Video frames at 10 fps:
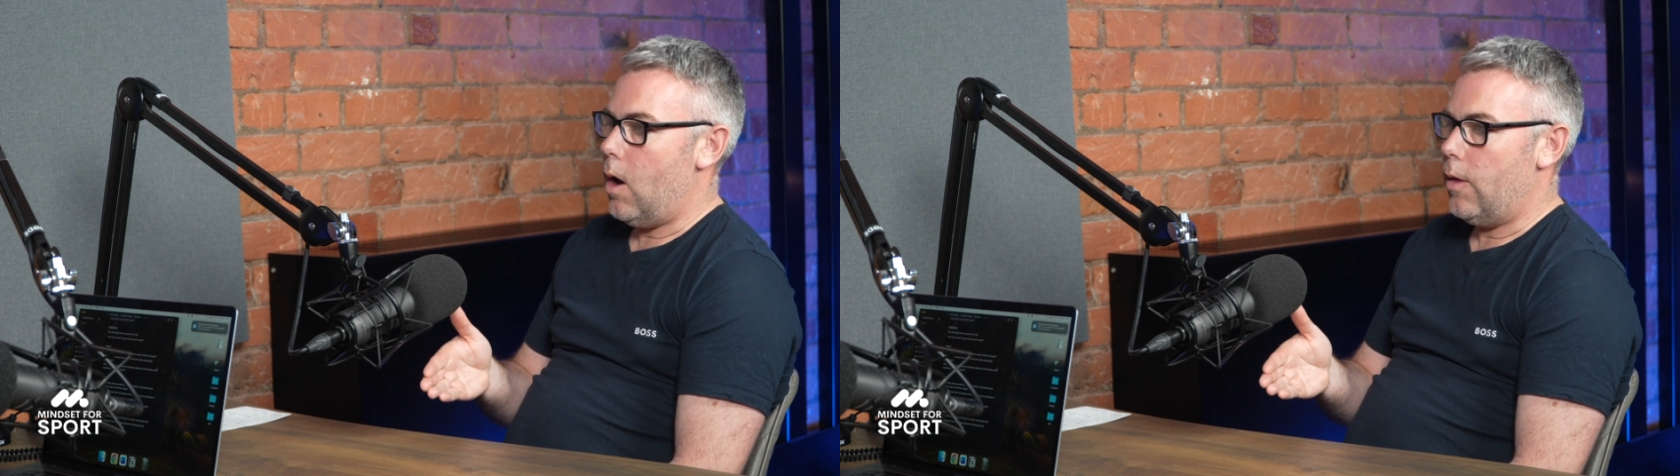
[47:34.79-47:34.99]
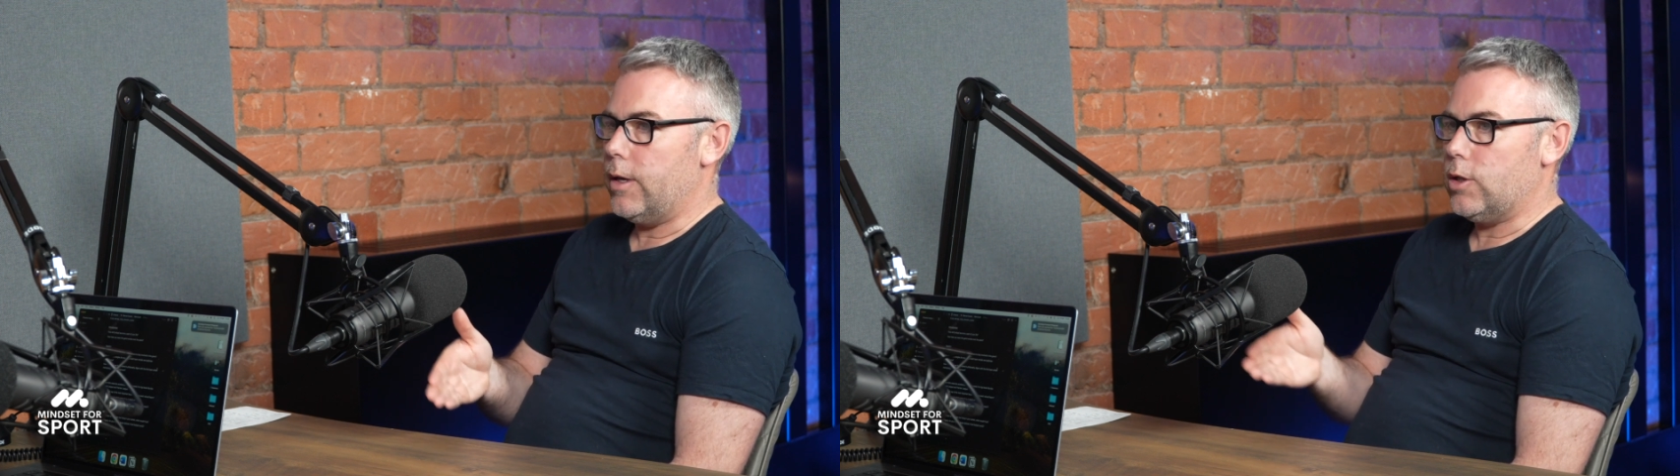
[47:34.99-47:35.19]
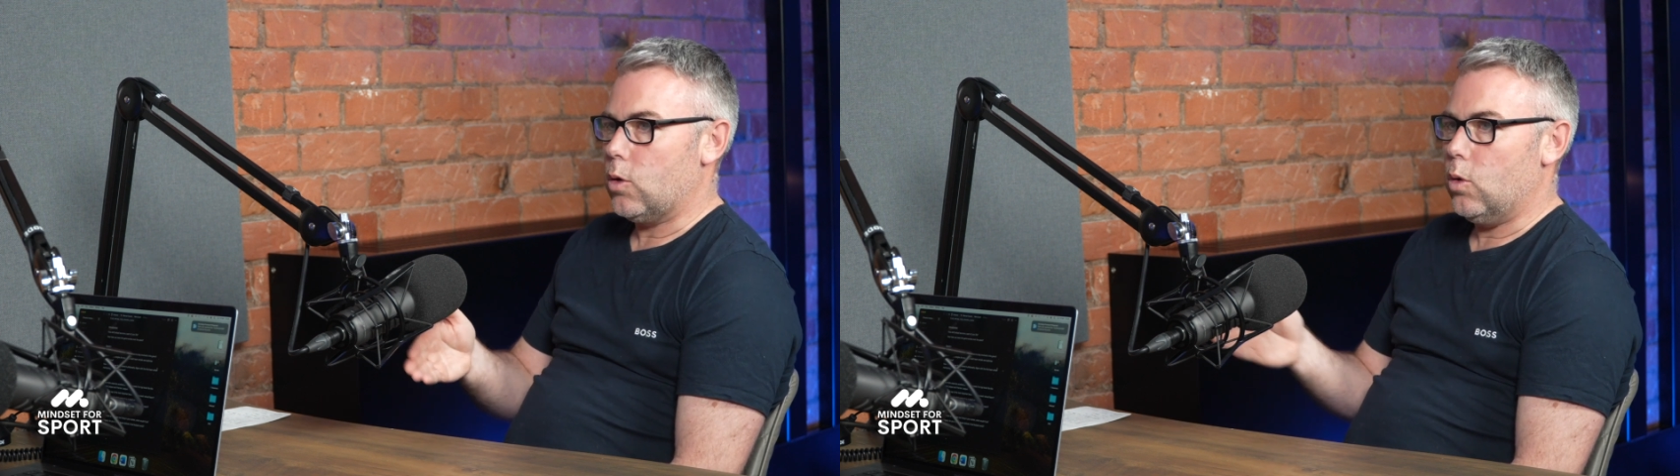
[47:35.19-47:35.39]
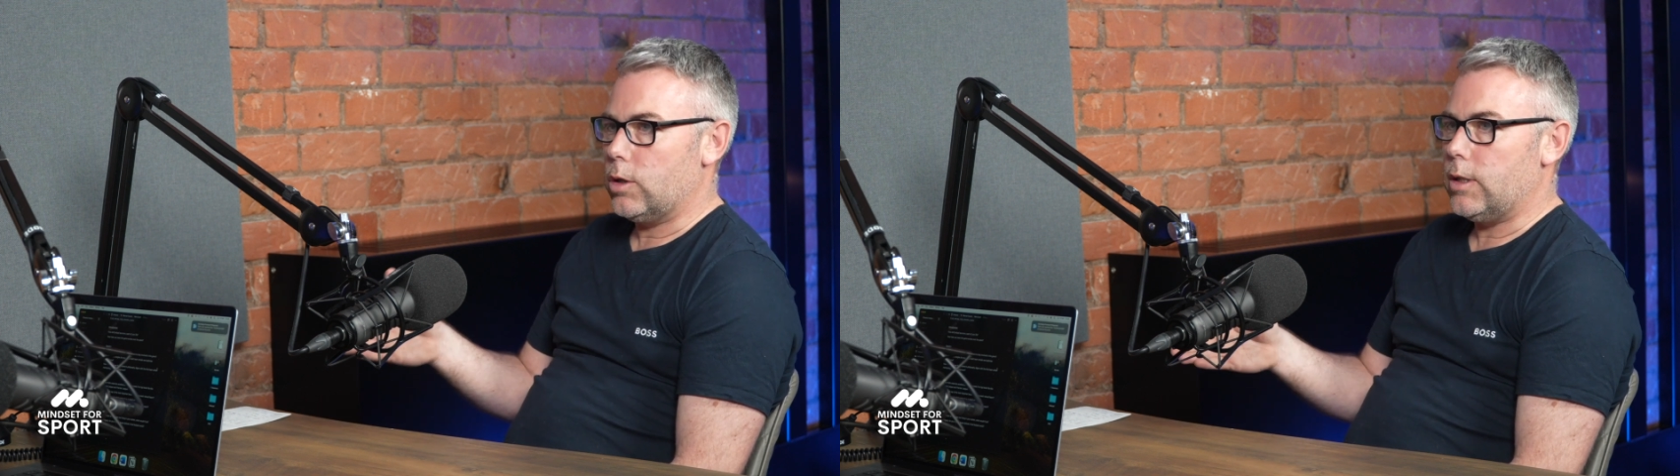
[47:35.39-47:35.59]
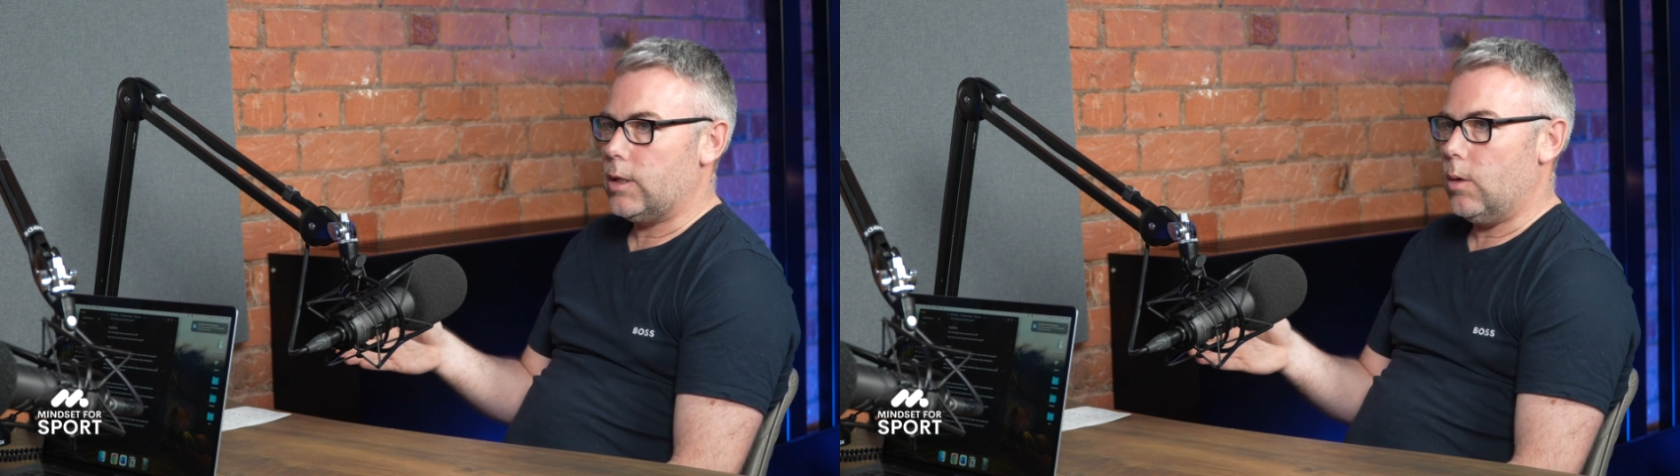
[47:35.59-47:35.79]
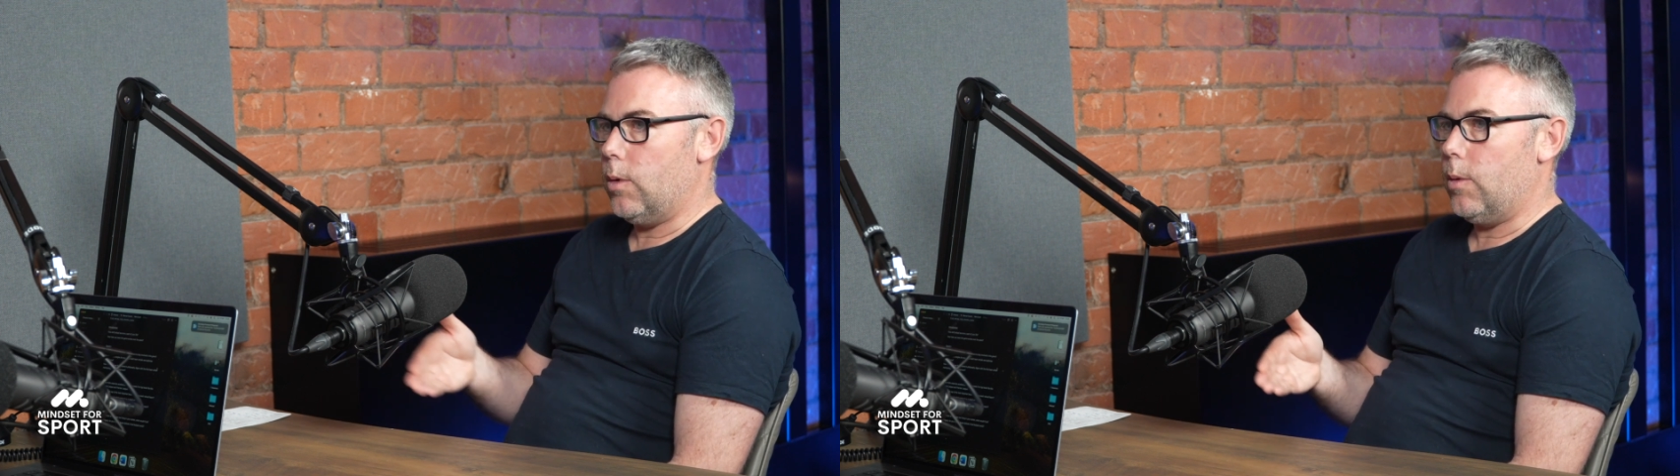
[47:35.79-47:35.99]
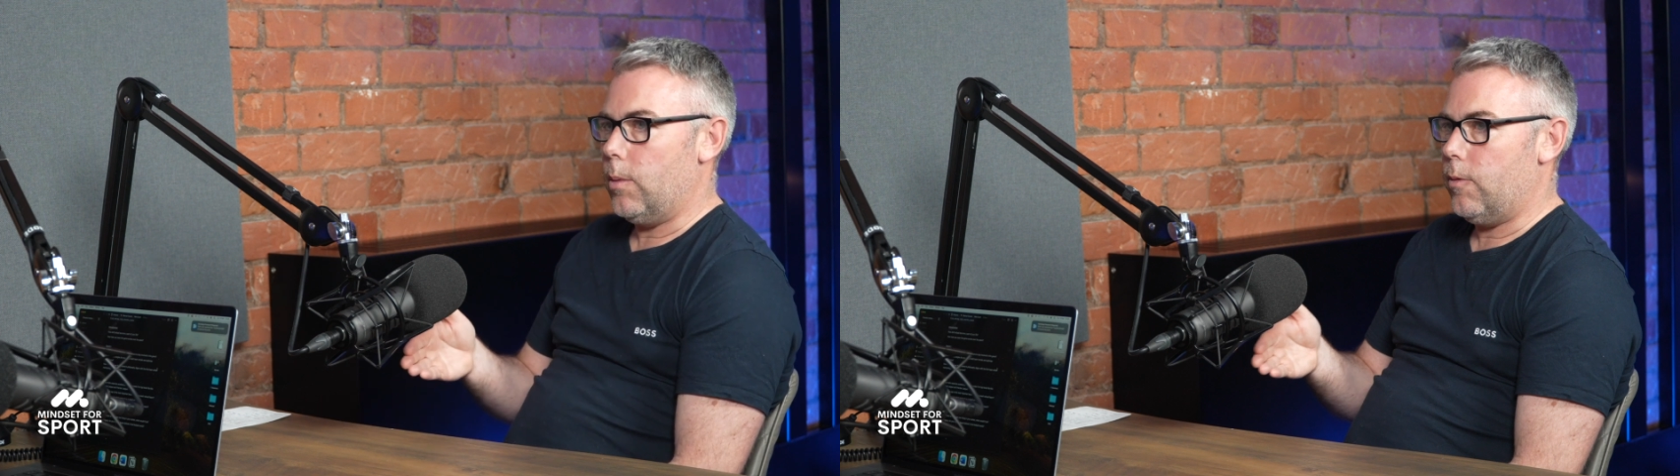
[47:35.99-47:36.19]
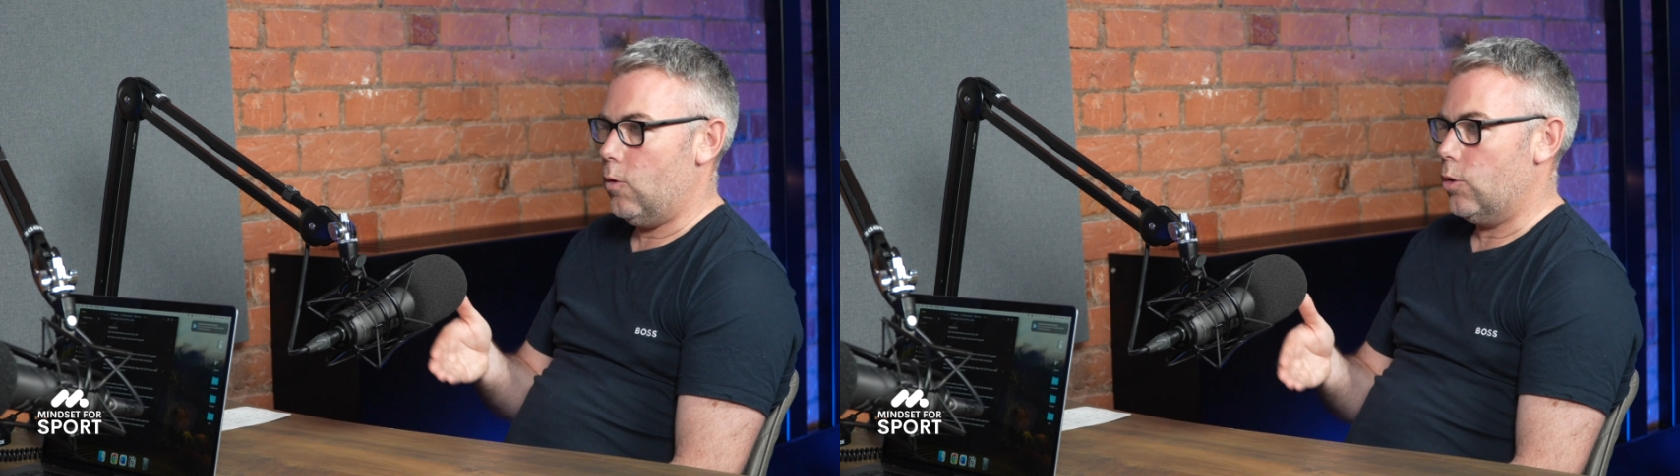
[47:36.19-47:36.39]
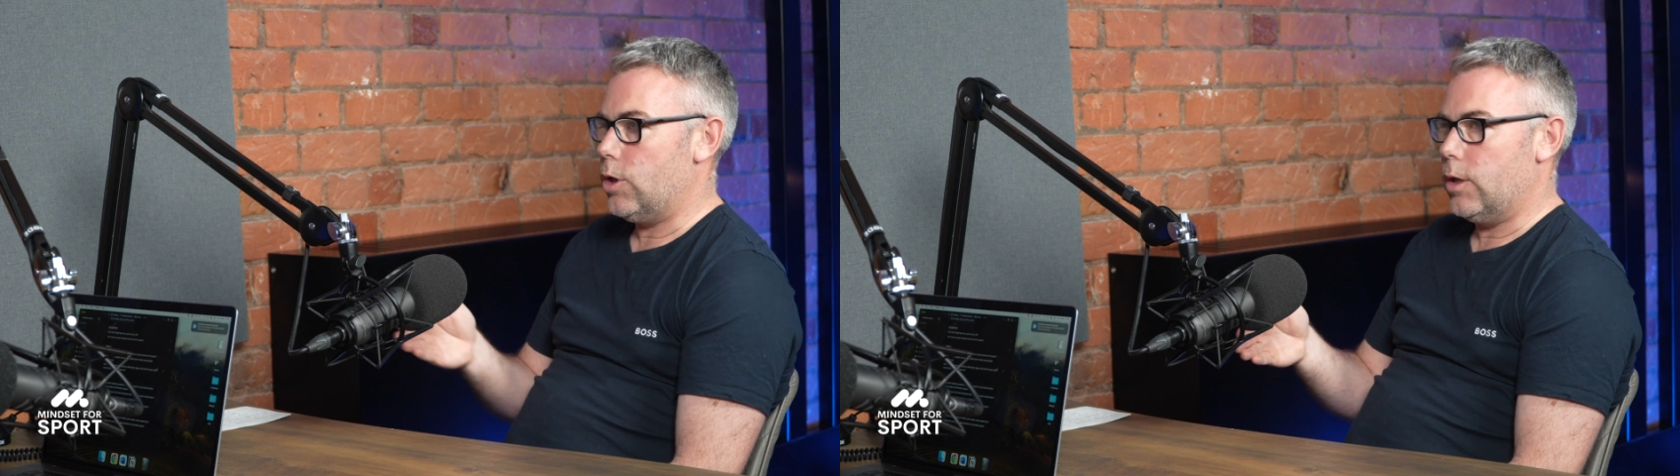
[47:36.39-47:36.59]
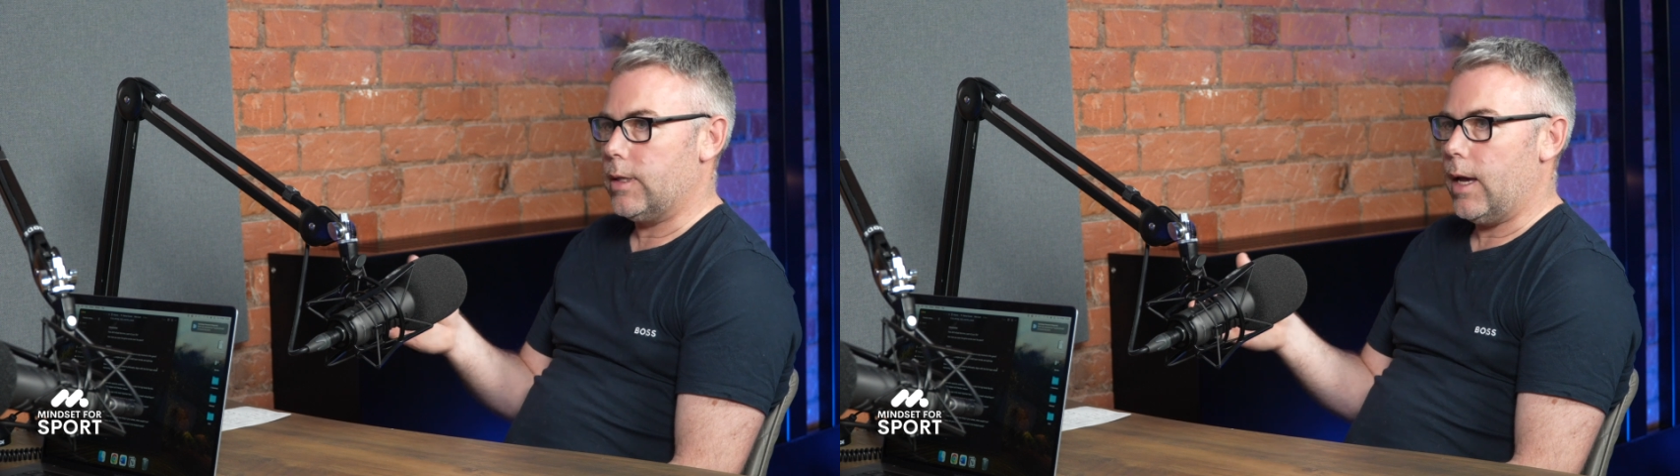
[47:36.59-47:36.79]
on these courses that we were
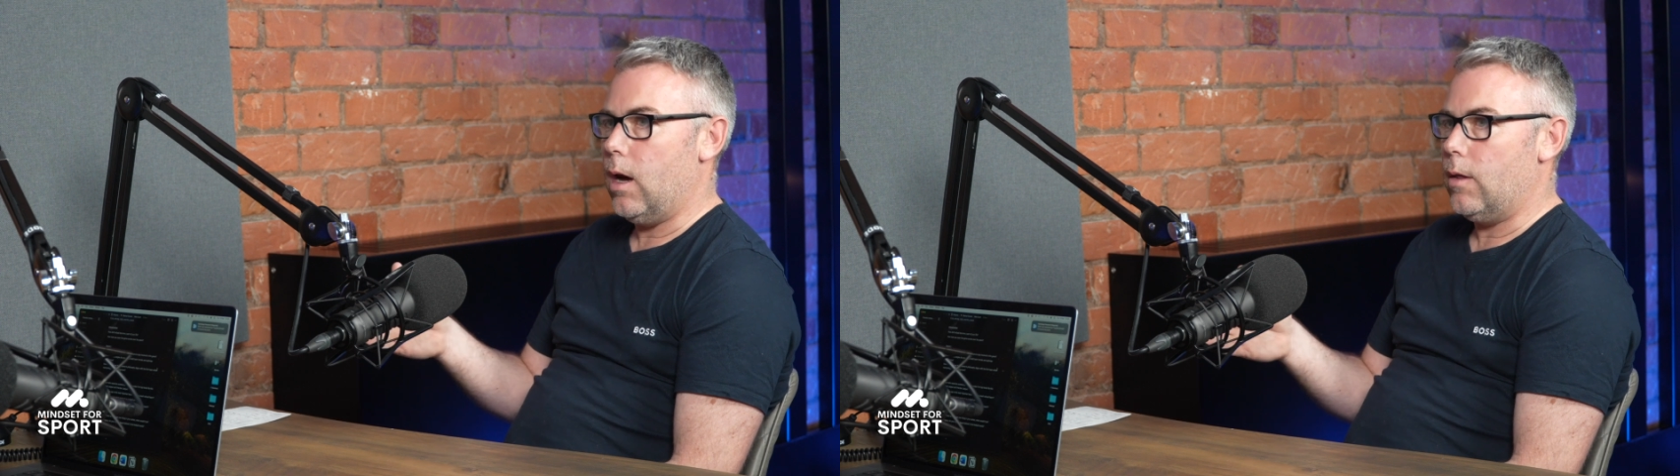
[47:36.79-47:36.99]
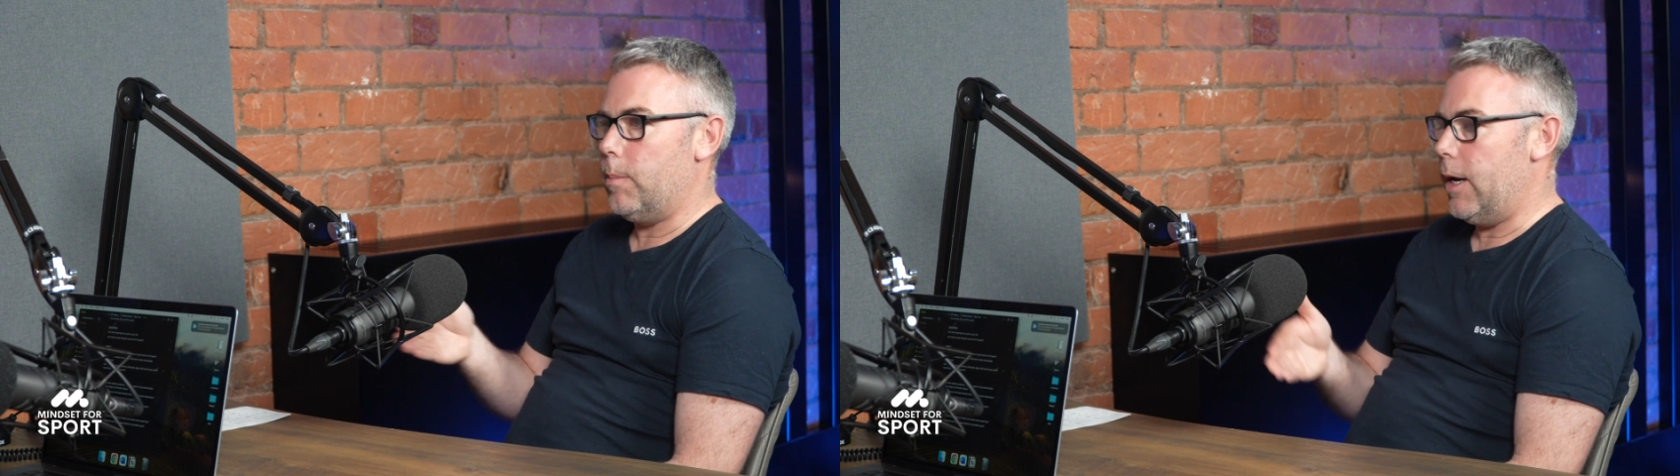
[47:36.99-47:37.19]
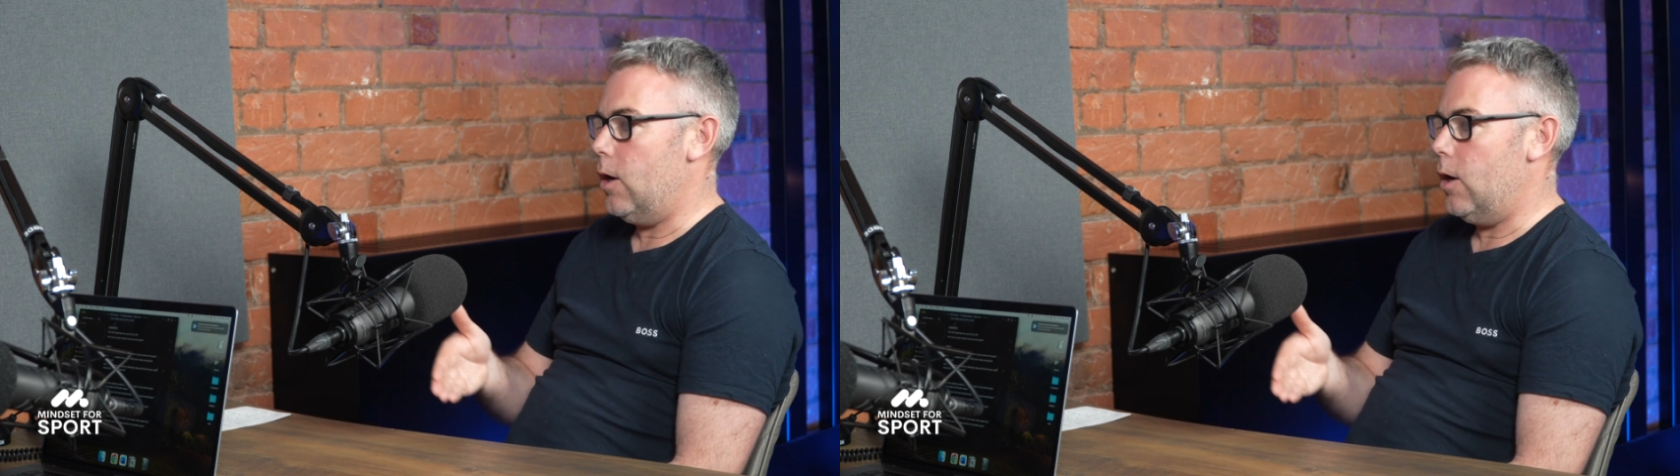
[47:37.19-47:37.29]
fortunate to get on.